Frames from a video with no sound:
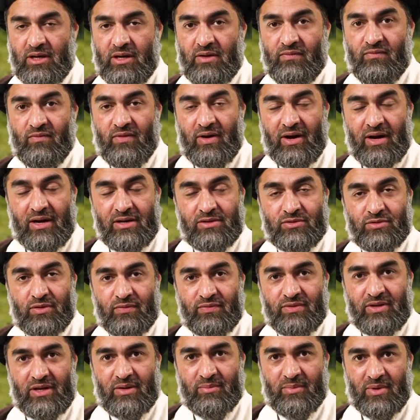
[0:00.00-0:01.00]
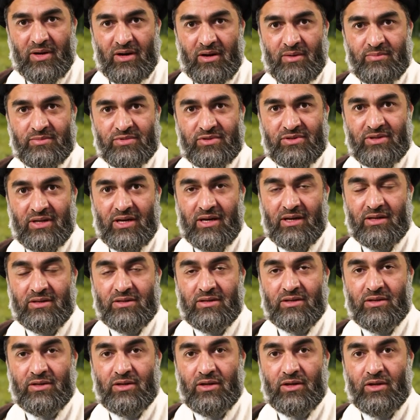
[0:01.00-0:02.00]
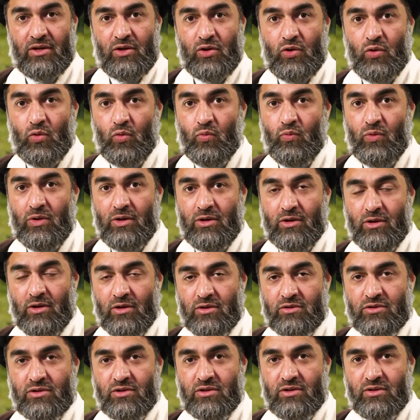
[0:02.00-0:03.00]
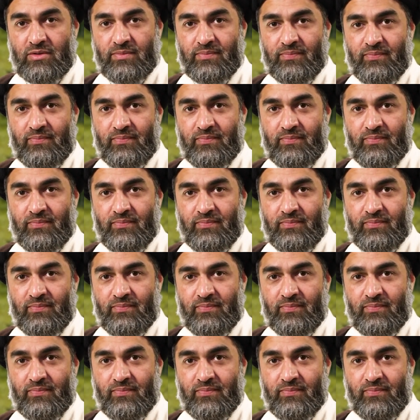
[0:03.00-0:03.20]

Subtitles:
advice of the imams, that you will not